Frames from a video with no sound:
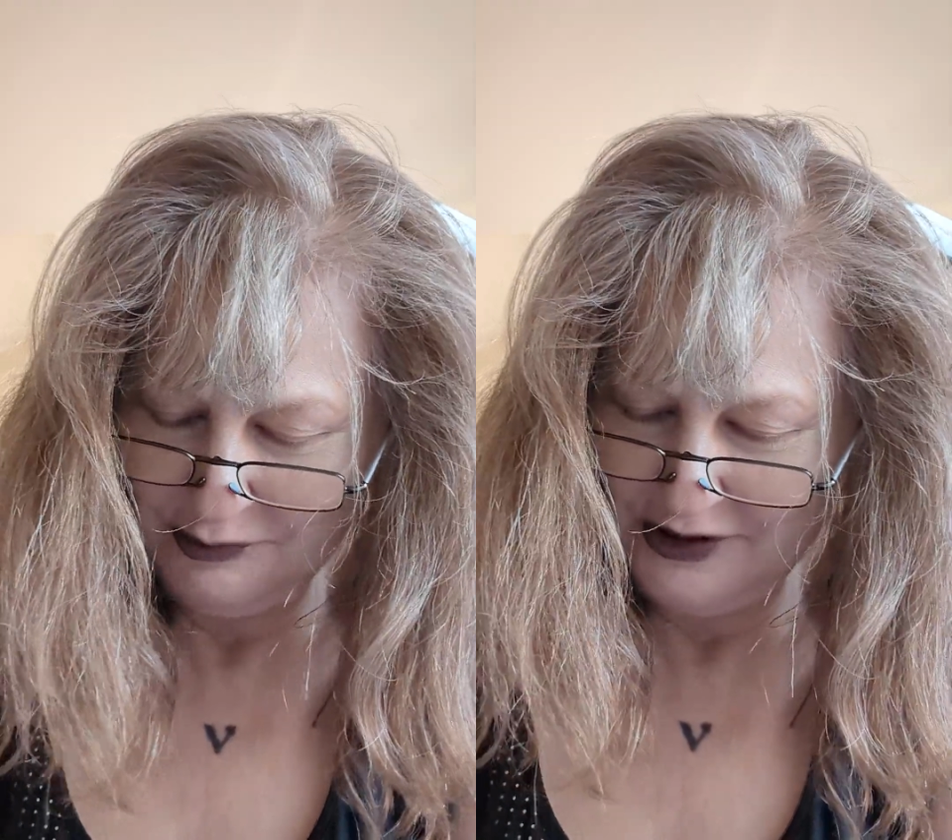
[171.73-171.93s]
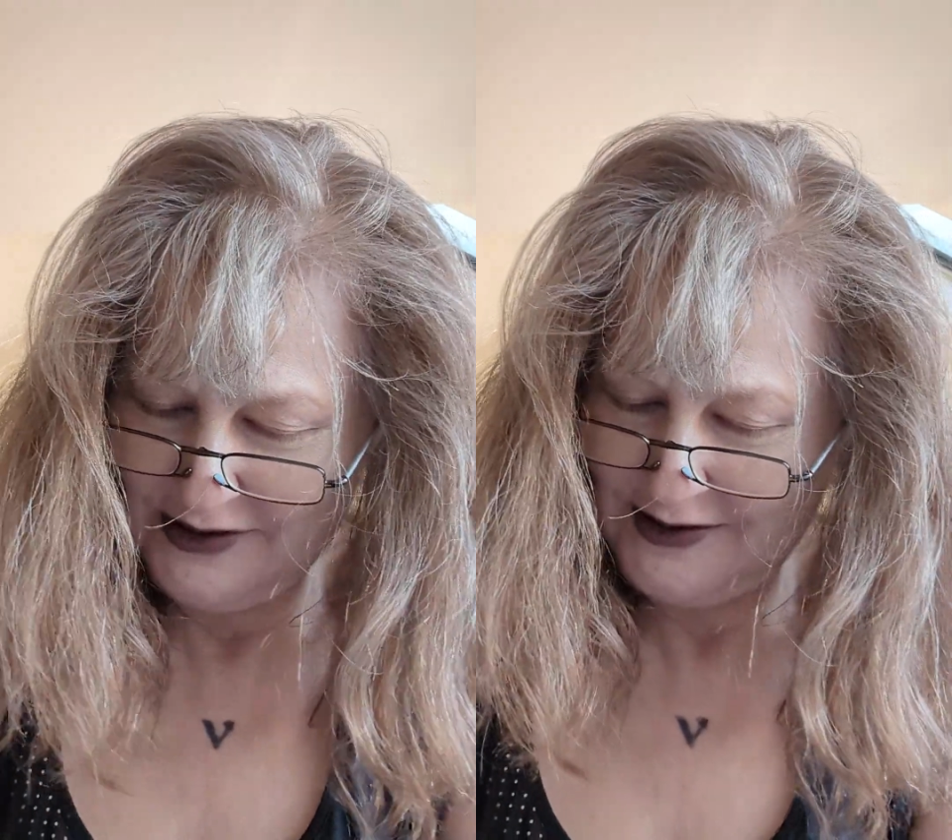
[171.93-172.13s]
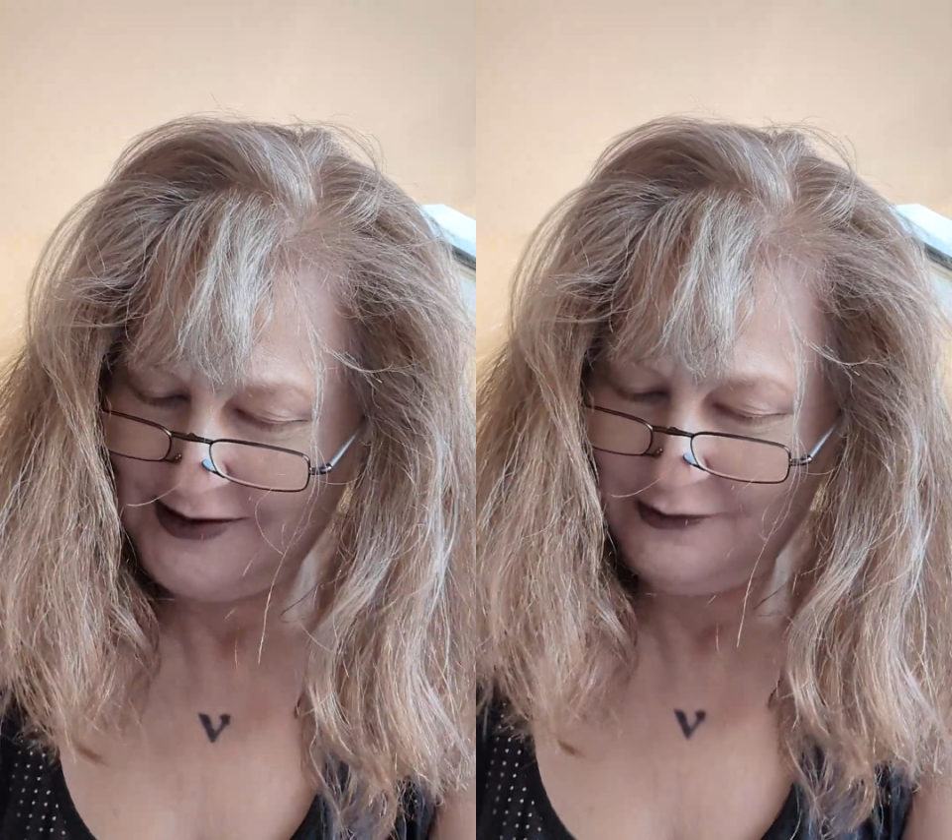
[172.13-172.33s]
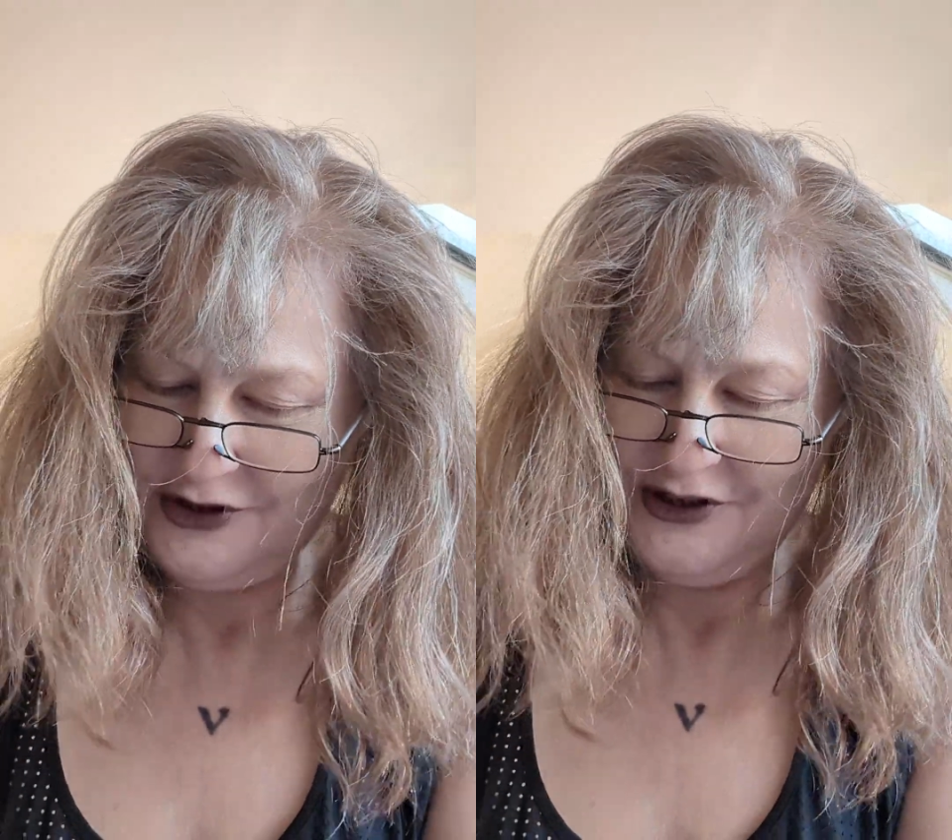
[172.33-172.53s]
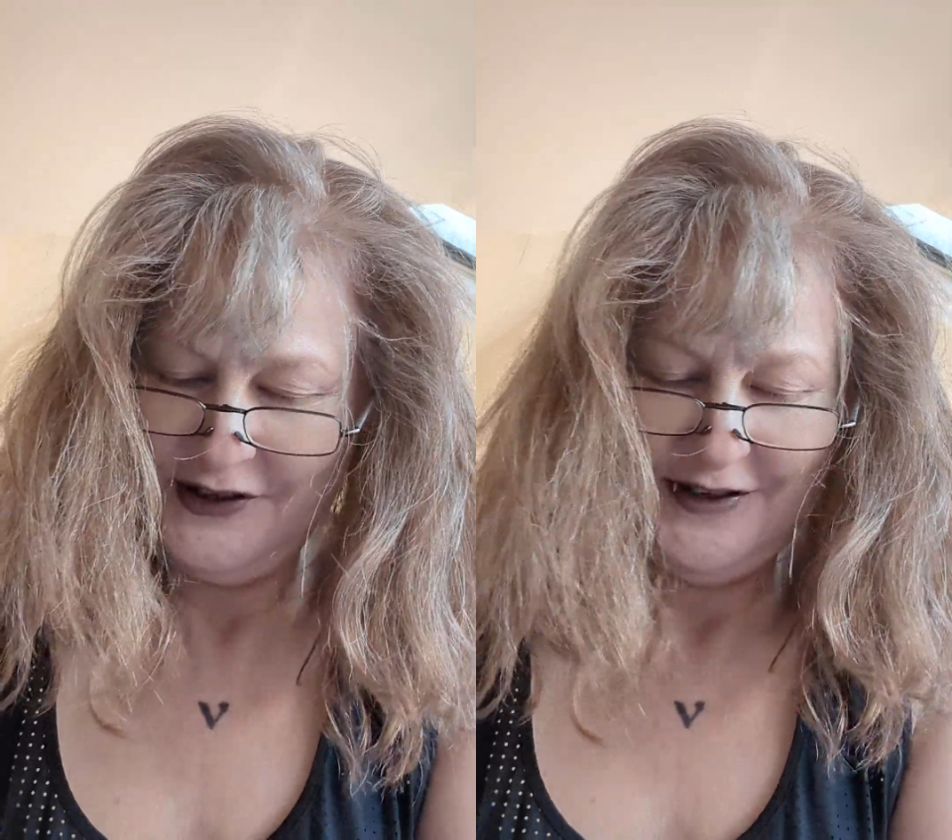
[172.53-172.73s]
the bus
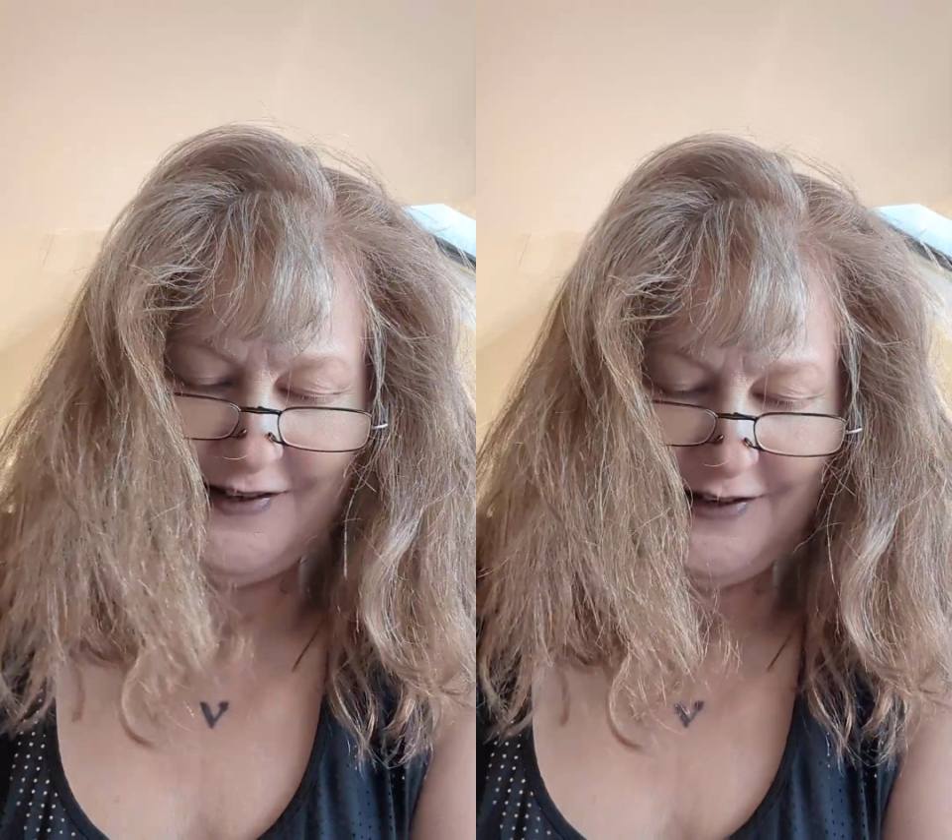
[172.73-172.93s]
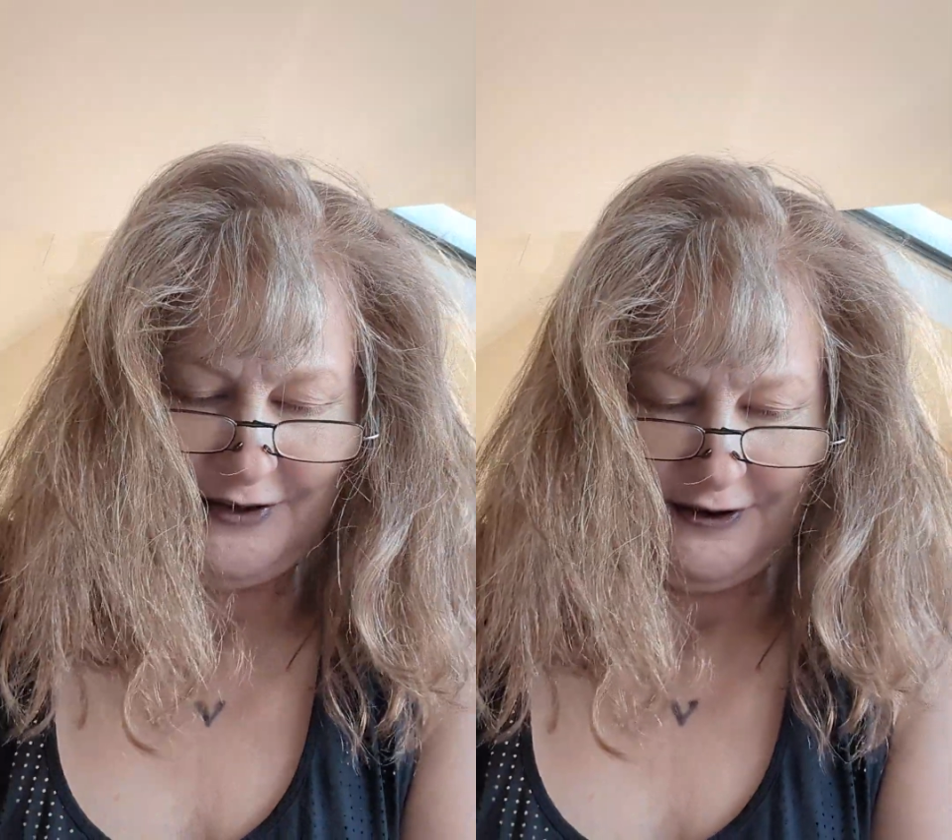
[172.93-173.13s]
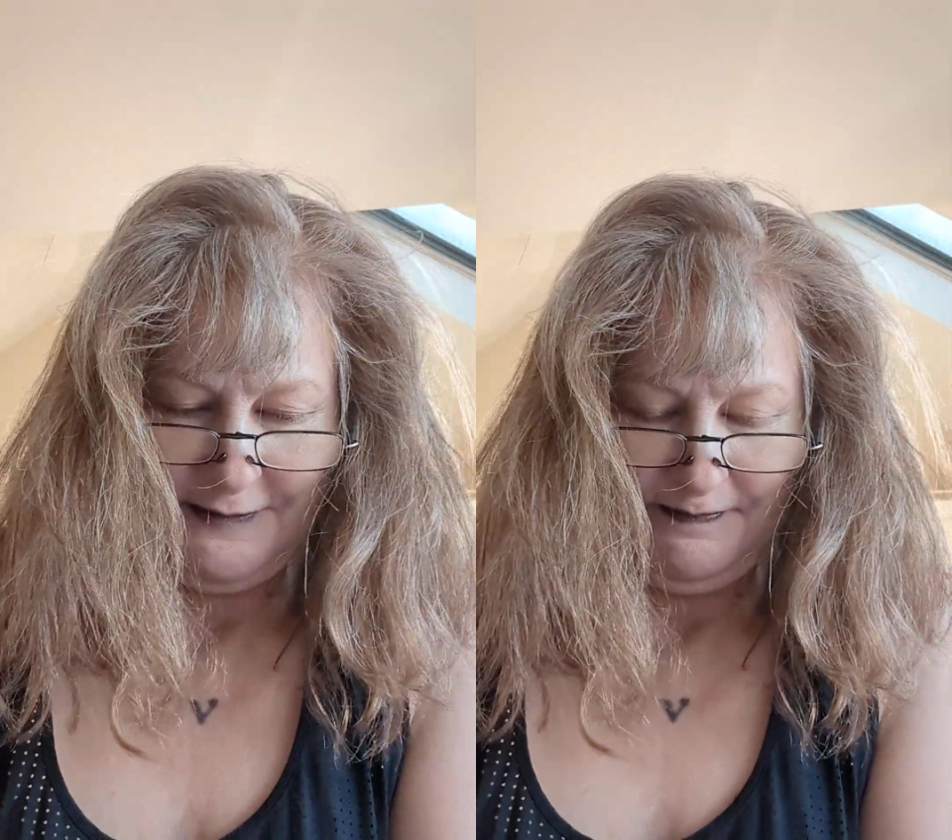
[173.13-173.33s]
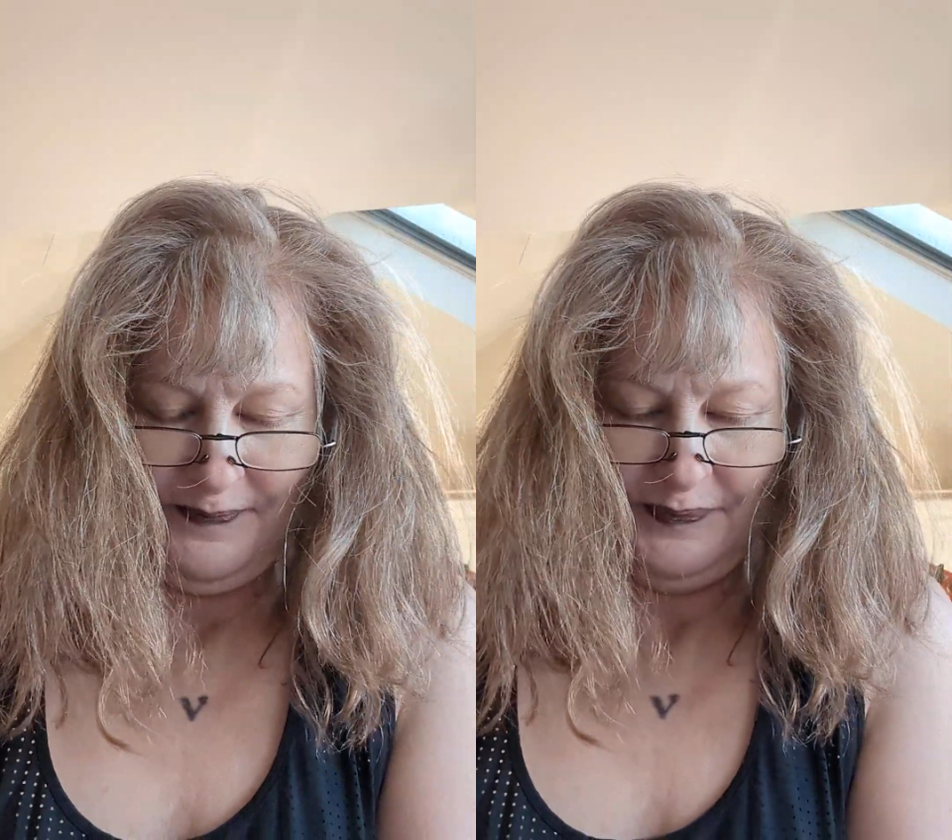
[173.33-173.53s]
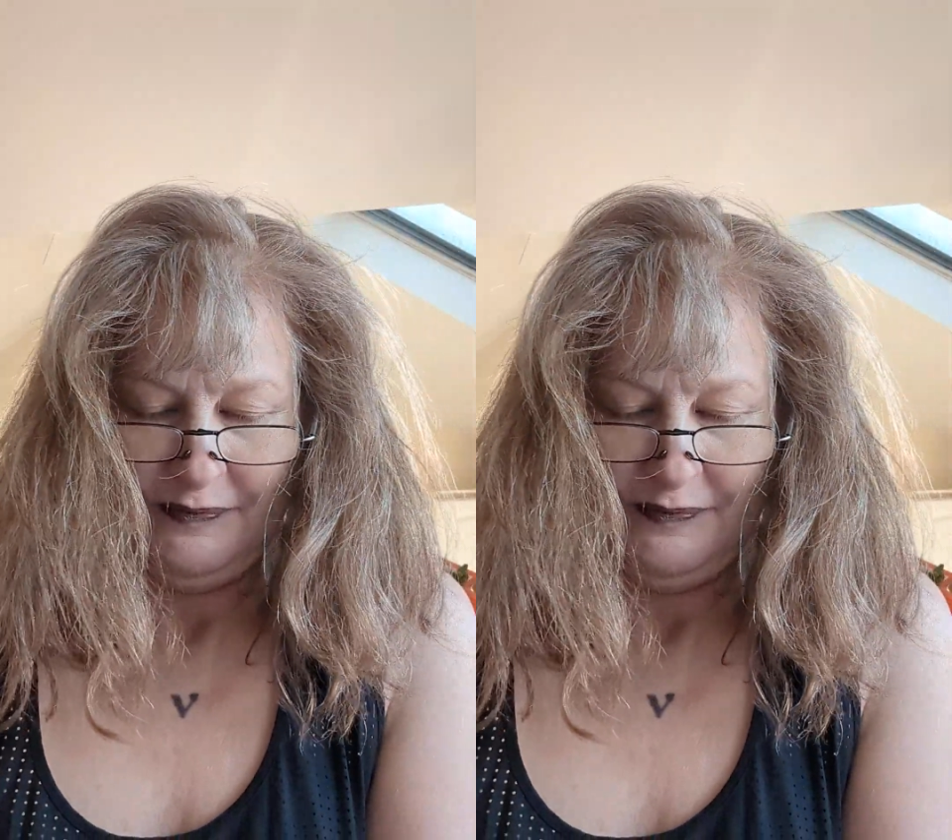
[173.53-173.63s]
was inconsiderate,